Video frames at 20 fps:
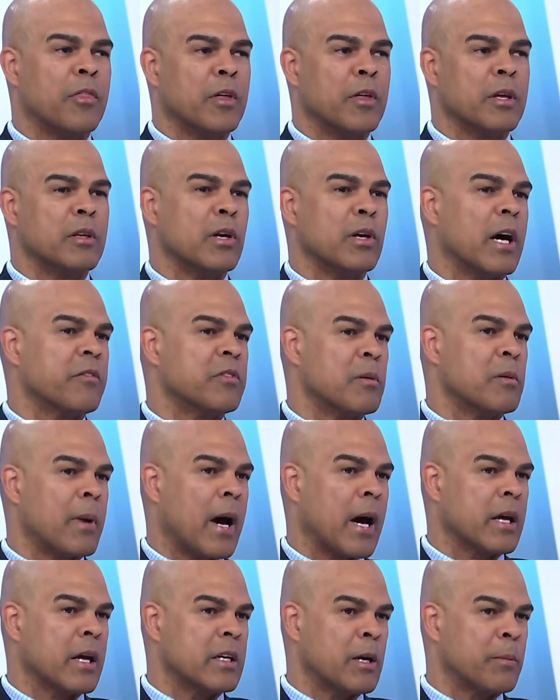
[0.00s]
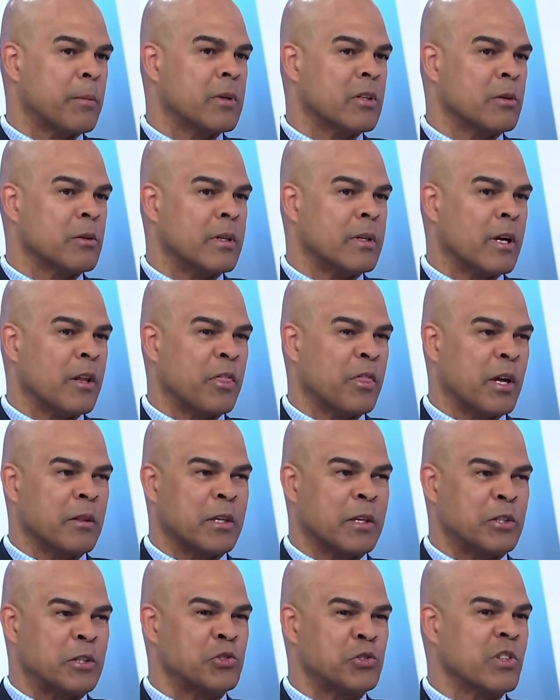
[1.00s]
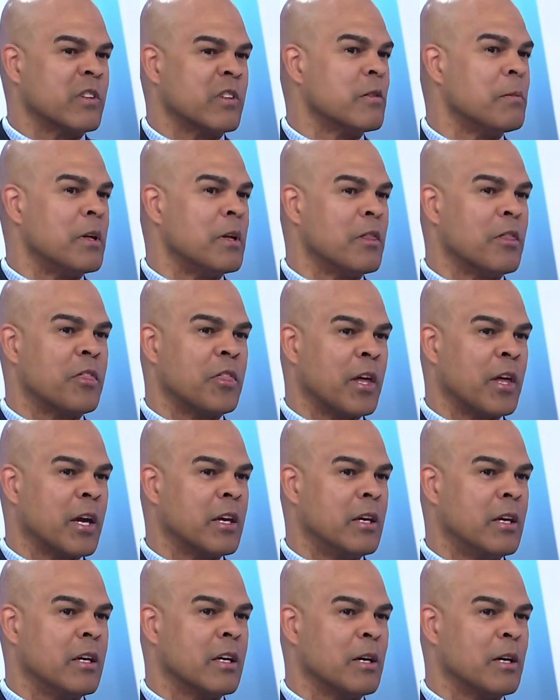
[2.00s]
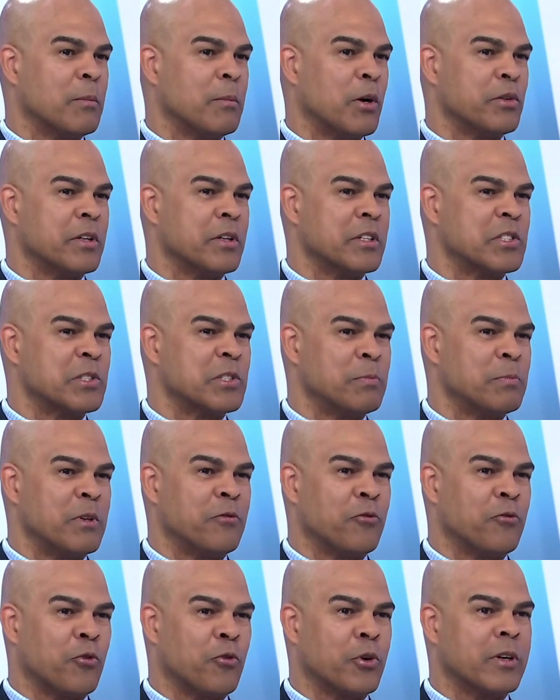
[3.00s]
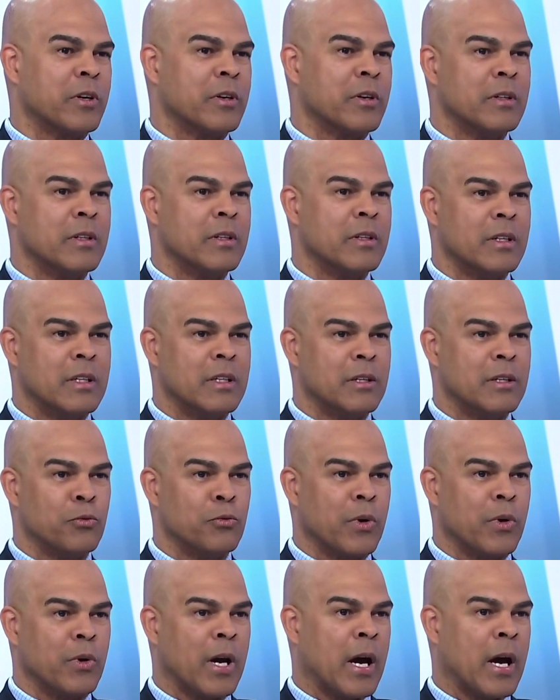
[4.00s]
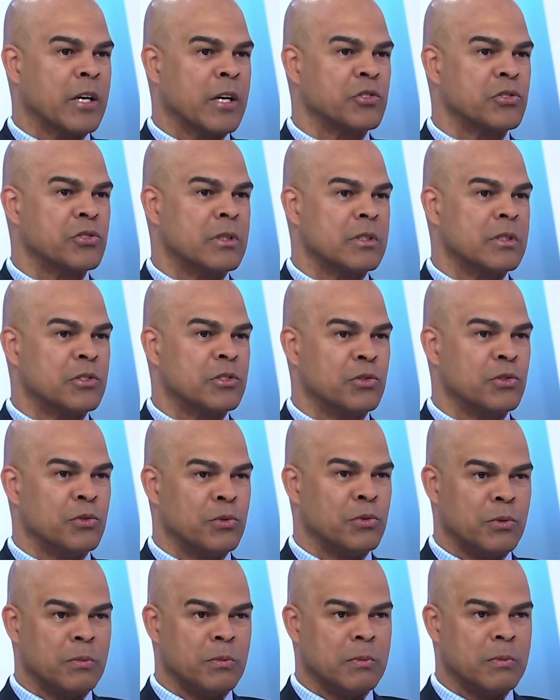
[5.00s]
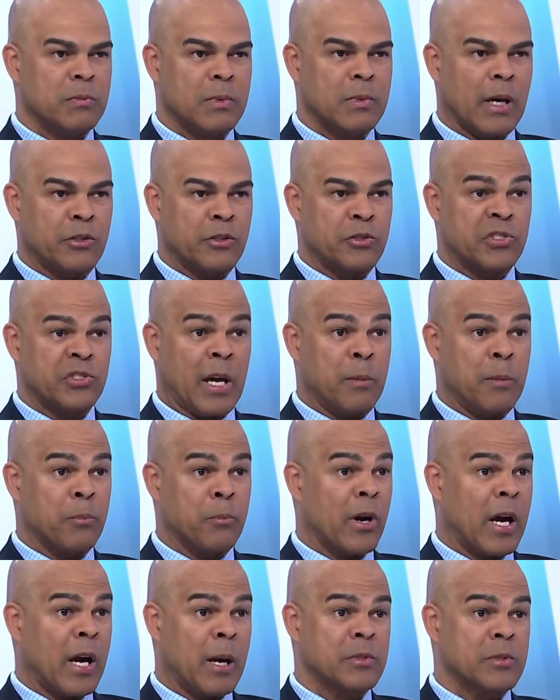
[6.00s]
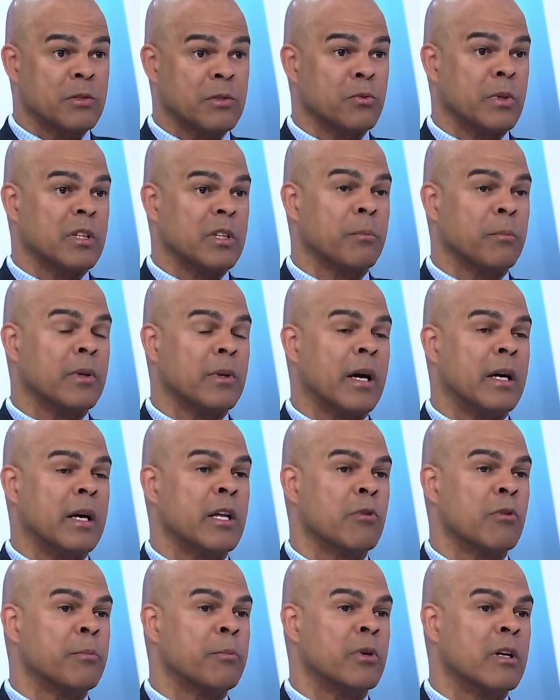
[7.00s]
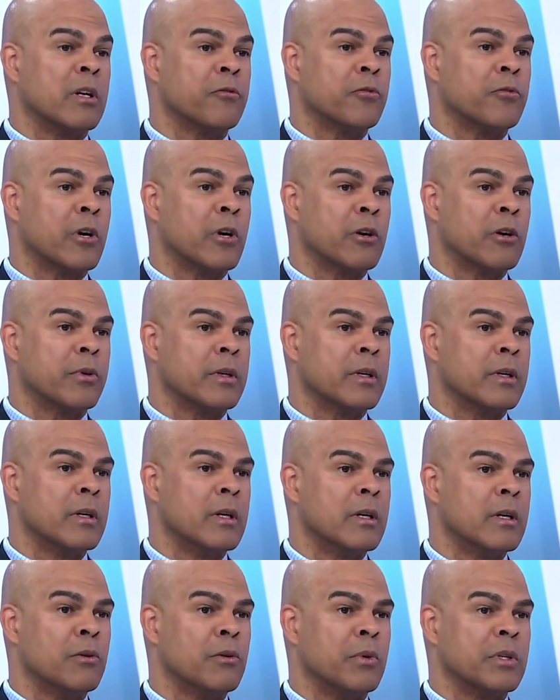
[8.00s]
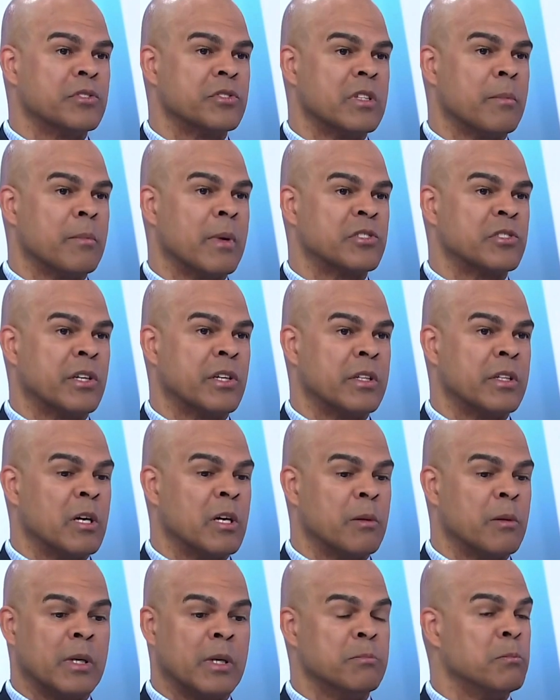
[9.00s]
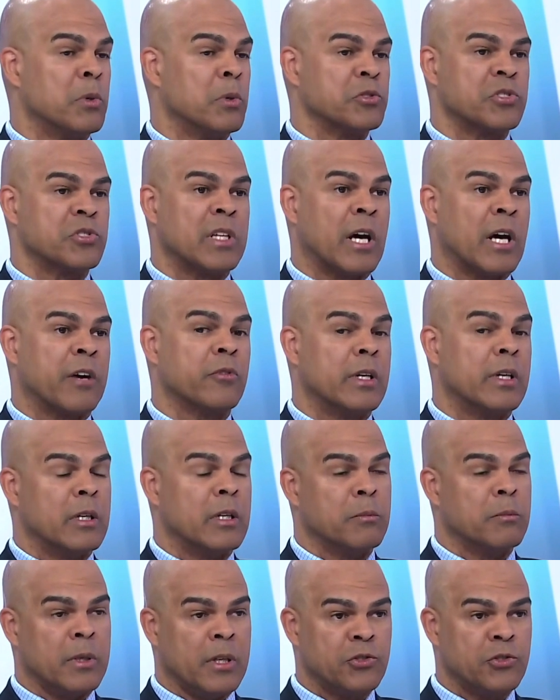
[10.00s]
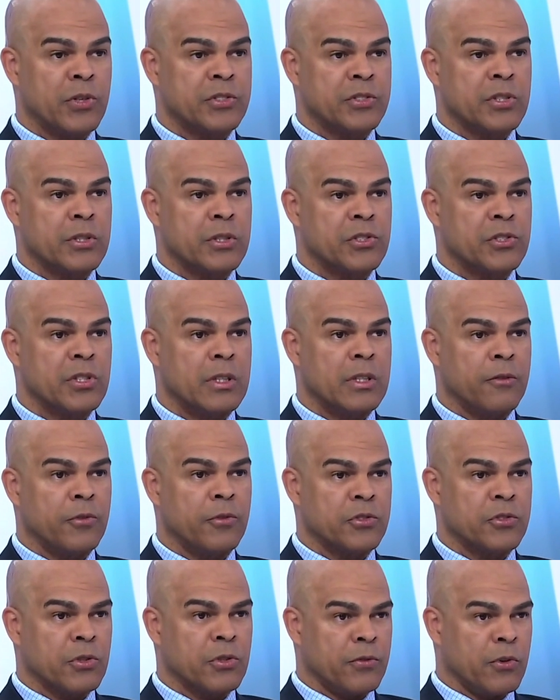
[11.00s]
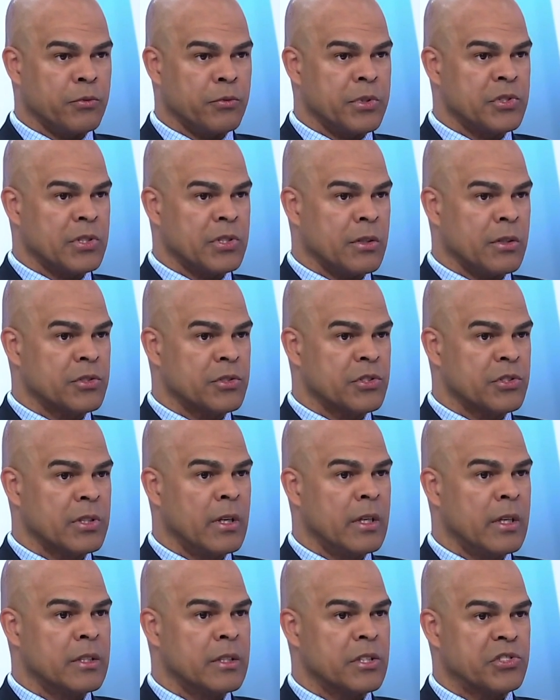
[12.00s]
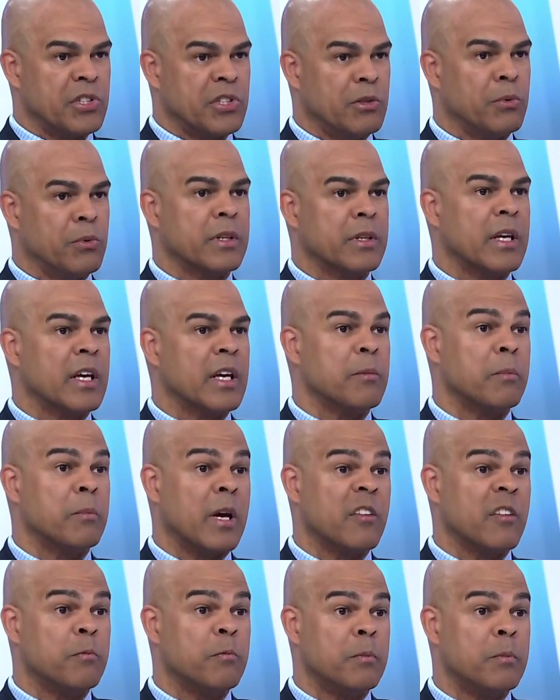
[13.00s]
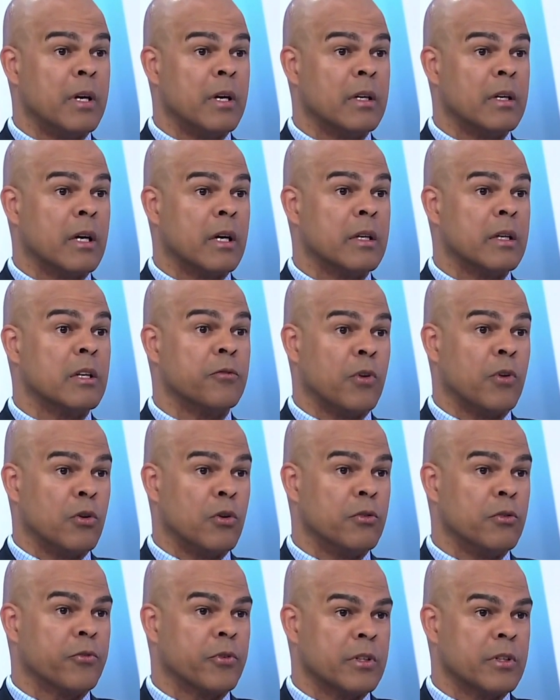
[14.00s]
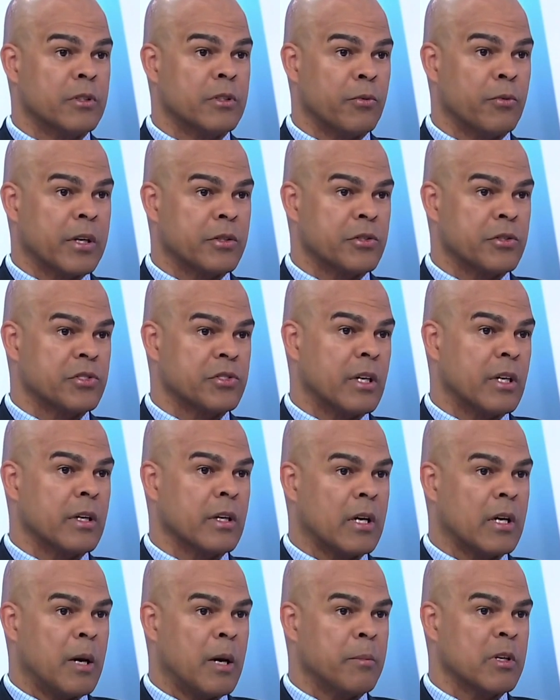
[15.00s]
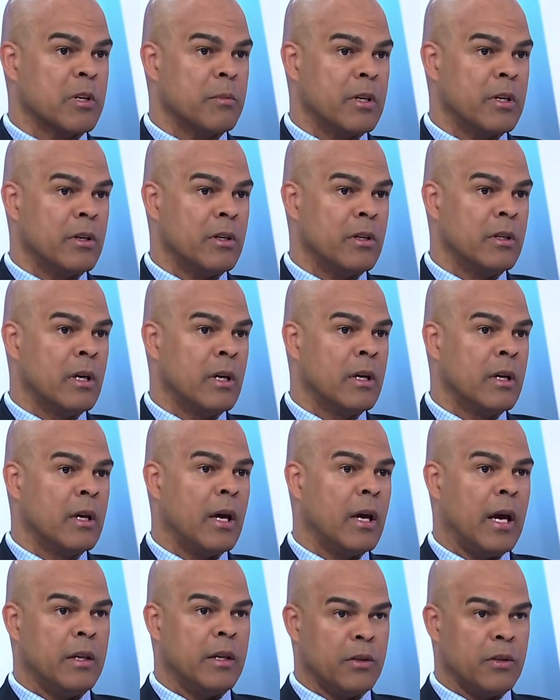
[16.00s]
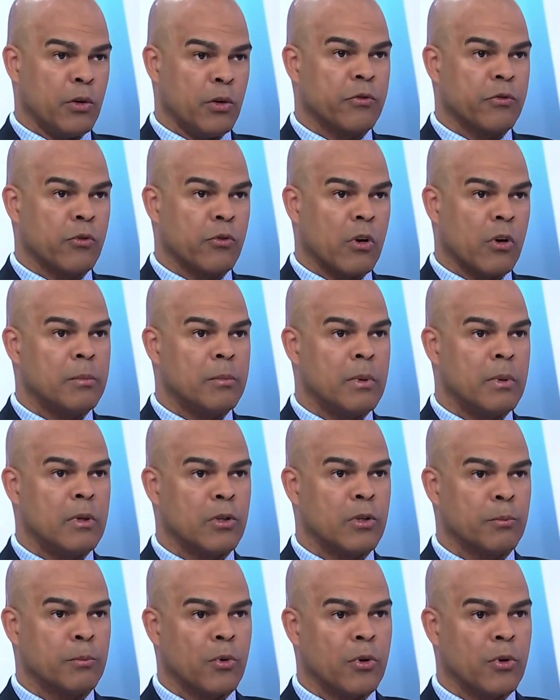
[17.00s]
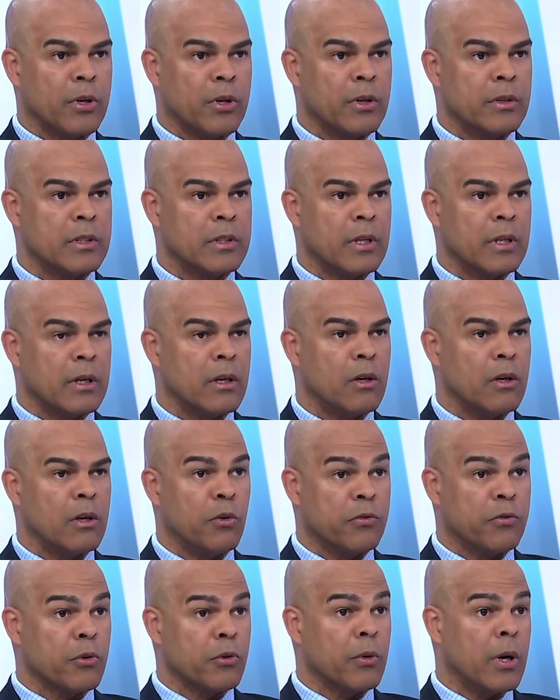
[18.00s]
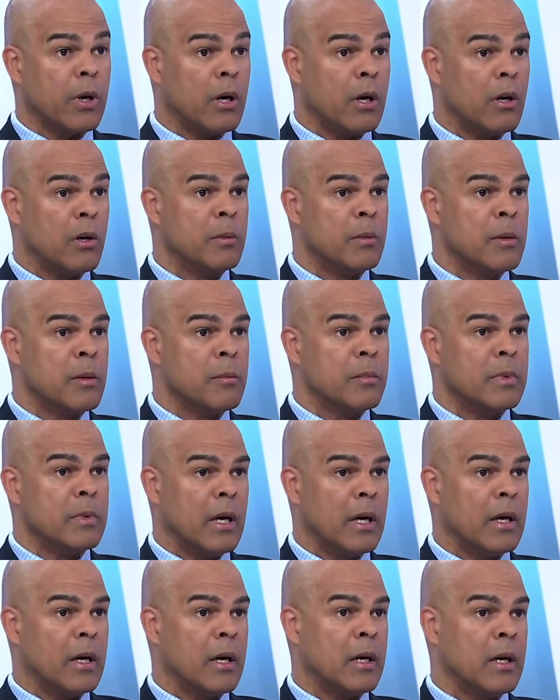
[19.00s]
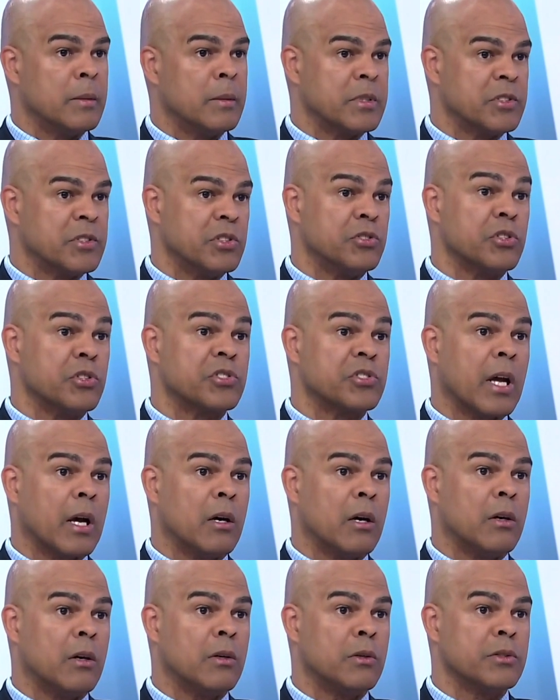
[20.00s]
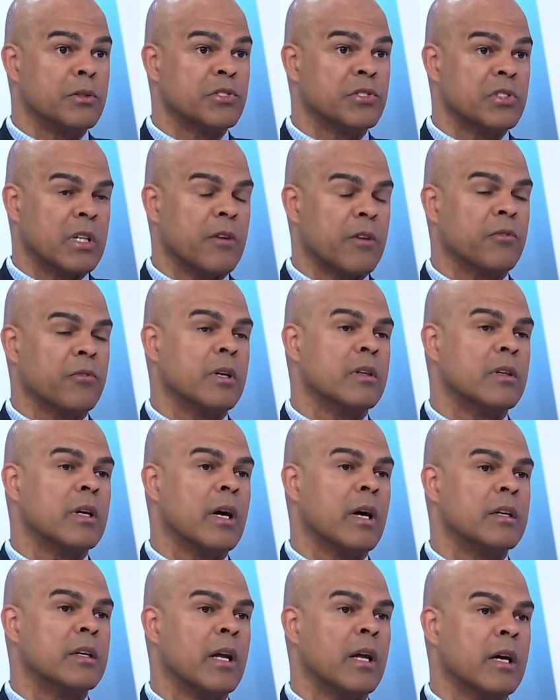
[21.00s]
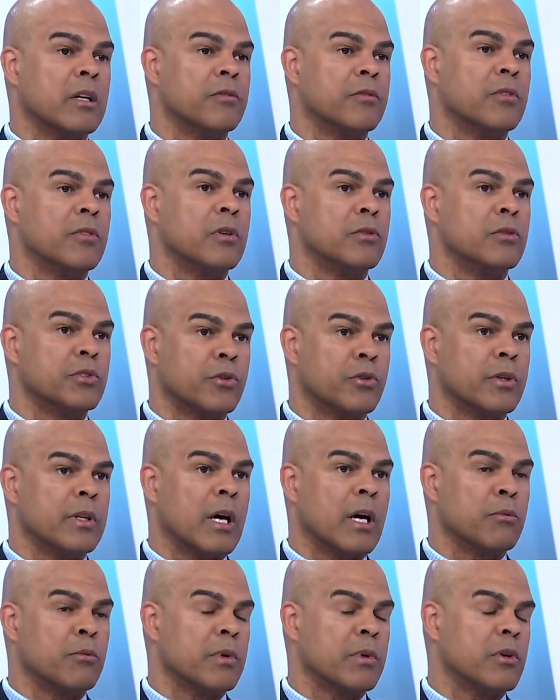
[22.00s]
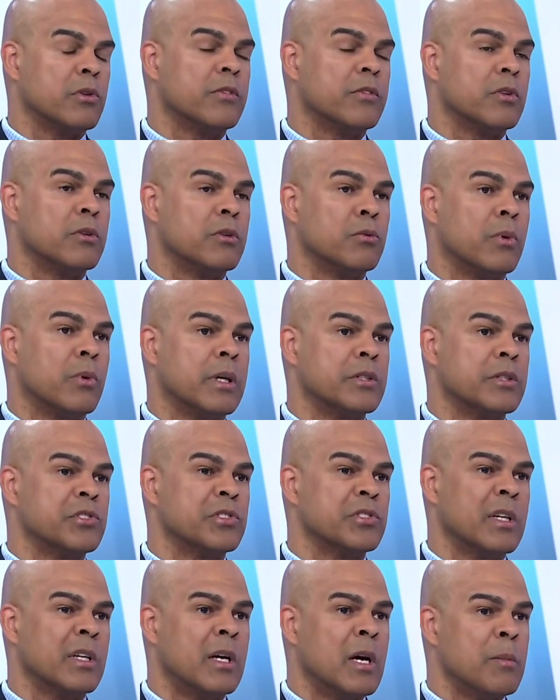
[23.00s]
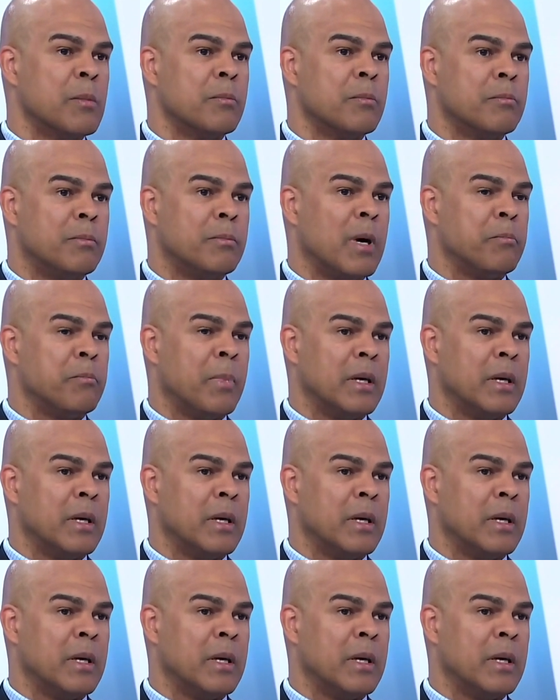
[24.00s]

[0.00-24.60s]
I think you have to back it up a little bit. I think they should have been thinking about this before the reaction to understand perhaps what the plan they were putting forward wasn't the best idea. But most definitely, it'd be interesting to see the official vote results to see what the hit may have been on the vote for the directors on the comp committee and the overall board to see just how significant that negative vote or that withhold vote was. But